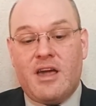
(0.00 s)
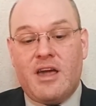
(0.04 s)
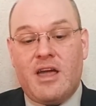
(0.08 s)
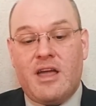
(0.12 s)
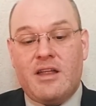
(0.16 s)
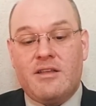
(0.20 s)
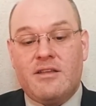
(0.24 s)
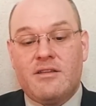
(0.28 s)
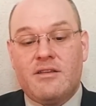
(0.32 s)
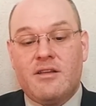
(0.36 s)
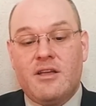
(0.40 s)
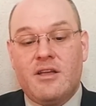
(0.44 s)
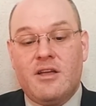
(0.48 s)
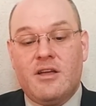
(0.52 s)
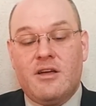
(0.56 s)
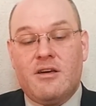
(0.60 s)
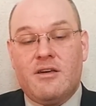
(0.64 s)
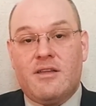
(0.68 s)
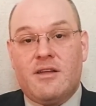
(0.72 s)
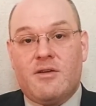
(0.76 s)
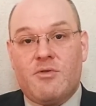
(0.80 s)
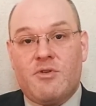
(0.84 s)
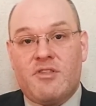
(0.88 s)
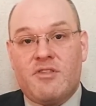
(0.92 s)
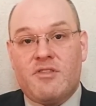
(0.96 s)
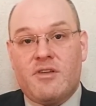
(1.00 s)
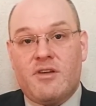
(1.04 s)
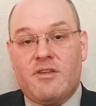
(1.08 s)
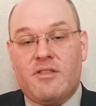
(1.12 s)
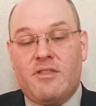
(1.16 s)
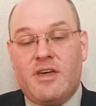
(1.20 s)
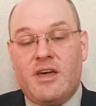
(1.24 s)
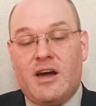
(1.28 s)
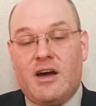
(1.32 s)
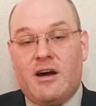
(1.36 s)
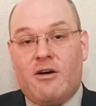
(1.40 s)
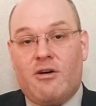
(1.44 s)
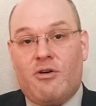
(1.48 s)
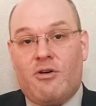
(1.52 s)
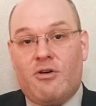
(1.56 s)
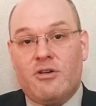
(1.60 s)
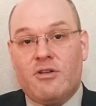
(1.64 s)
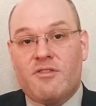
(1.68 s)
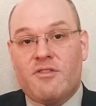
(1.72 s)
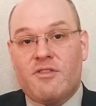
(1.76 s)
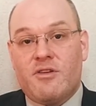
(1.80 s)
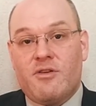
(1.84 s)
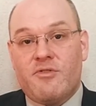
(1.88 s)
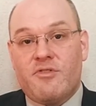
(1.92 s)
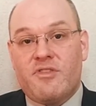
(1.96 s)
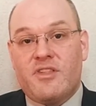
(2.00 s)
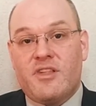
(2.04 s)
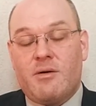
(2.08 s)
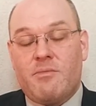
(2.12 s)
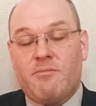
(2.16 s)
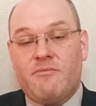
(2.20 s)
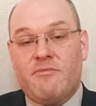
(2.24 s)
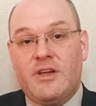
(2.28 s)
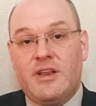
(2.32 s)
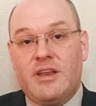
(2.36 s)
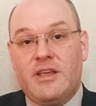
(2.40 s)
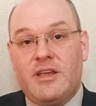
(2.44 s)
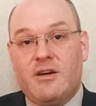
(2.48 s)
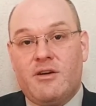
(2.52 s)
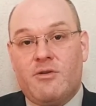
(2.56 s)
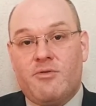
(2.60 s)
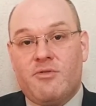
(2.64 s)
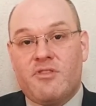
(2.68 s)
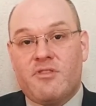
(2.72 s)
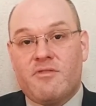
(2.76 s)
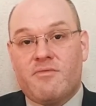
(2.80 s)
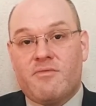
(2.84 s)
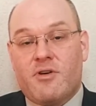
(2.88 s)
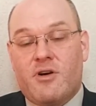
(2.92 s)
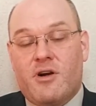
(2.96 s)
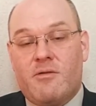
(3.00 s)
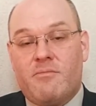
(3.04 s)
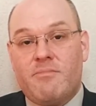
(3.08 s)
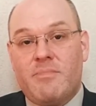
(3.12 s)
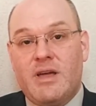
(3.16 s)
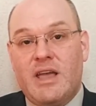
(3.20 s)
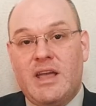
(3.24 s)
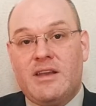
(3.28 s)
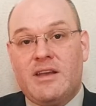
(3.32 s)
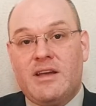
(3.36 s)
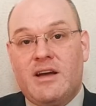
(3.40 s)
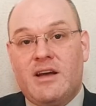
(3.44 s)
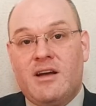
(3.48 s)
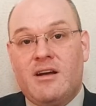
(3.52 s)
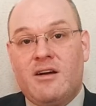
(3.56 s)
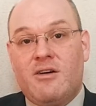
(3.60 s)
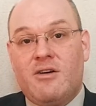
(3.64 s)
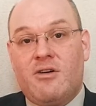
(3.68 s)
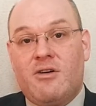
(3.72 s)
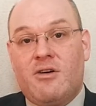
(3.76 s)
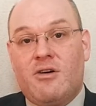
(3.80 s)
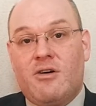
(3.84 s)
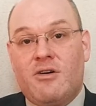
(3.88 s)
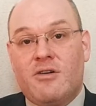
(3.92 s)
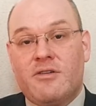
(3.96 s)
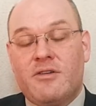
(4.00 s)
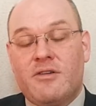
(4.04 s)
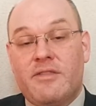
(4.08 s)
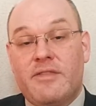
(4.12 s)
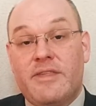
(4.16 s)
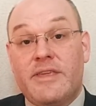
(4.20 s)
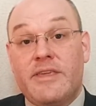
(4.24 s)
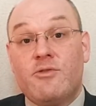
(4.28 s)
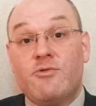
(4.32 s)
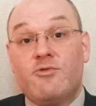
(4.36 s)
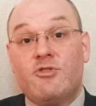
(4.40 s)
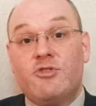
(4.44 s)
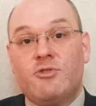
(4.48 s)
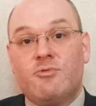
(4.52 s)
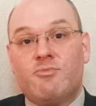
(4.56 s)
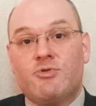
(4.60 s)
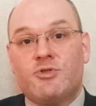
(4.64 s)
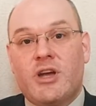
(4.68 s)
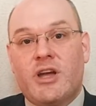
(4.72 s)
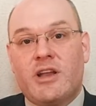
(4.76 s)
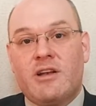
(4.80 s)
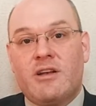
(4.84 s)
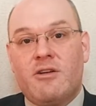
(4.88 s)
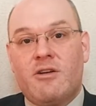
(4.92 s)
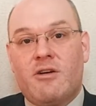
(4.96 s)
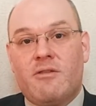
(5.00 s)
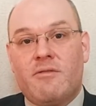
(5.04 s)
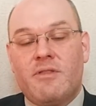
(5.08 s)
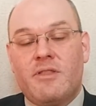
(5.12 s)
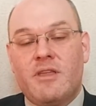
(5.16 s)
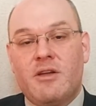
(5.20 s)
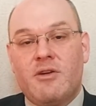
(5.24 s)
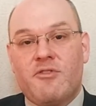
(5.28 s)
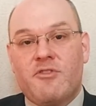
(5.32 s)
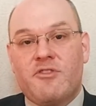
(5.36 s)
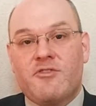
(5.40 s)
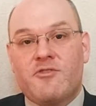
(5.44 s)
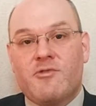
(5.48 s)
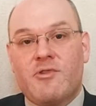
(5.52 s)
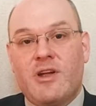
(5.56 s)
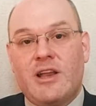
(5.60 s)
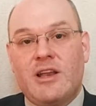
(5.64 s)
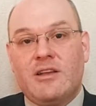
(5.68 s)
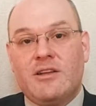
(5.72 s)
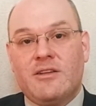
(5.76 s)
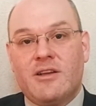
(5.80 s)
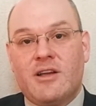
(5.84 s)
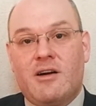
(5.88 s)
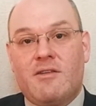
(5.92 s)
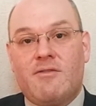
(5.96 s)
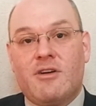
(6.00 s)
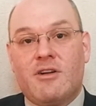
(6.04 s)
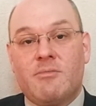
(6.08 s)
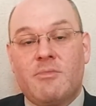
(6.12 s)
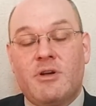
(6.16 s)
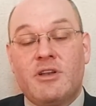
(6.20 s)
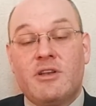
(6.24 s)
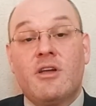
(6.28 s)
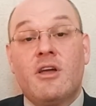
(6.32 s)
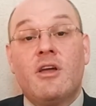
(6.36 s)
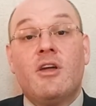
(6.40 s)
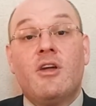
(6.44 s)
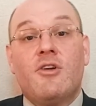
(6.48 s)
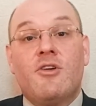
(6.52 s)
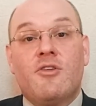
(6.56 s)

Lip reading: and there are also some videos from BETA on the YouTube channel of the Australian government.